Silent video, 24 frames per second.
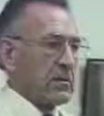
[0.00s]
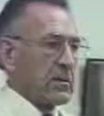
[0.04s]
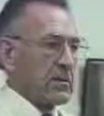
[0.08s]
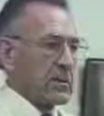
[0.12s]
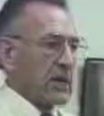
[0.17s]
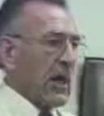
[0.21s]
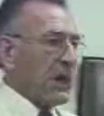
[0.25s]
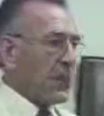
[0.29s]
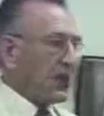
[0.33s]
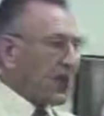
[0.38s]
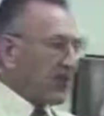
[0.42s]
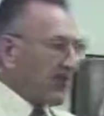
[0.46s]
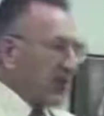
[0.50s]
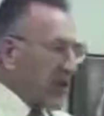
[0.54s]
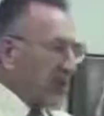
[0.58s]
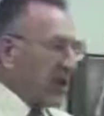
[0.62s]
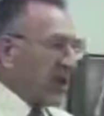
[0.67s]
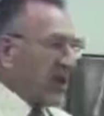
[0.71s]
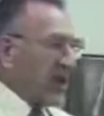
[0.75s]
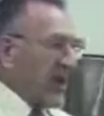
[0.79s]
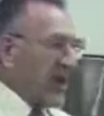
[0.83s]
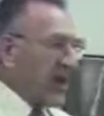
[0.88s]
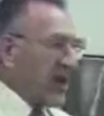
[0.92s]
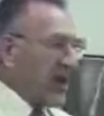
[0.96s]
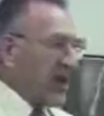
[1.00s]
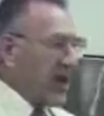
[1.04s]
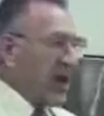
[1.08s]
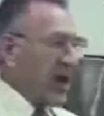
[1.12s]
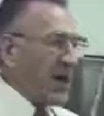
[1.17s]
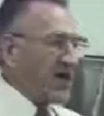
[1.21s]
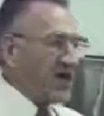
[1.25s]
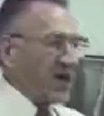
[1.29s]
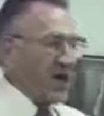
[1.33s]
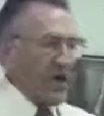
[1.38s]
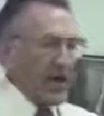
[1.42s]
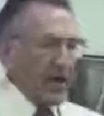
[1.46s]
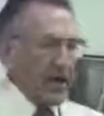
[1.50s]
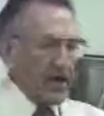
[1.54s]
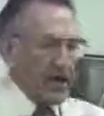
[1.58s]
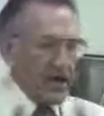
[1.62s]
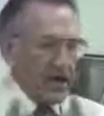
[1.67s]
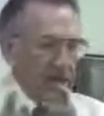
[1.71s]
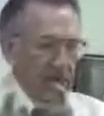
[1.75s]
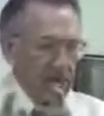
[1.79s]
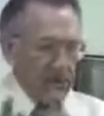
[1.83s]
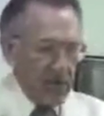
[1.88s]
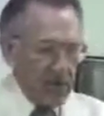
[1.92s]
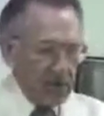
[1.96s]
Now repudiating God, you got a
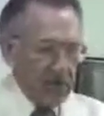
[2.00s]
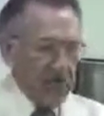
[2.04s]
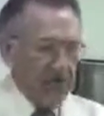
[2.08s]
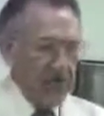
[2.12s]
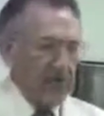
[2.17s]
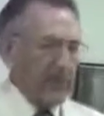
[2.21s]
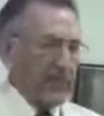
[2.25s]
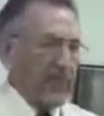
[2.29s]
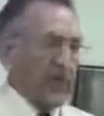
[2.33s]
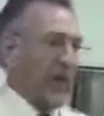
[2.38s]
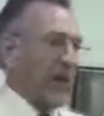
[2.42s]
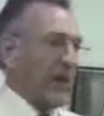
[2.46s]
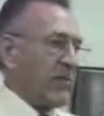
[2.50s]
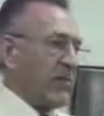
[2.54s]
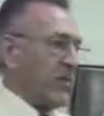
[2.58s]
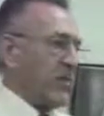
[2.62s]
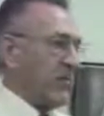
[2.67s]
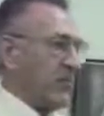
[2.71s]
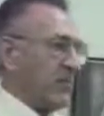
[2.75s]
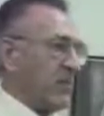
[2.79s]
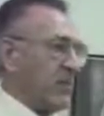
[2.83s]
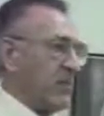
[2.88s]
double dose of your problem.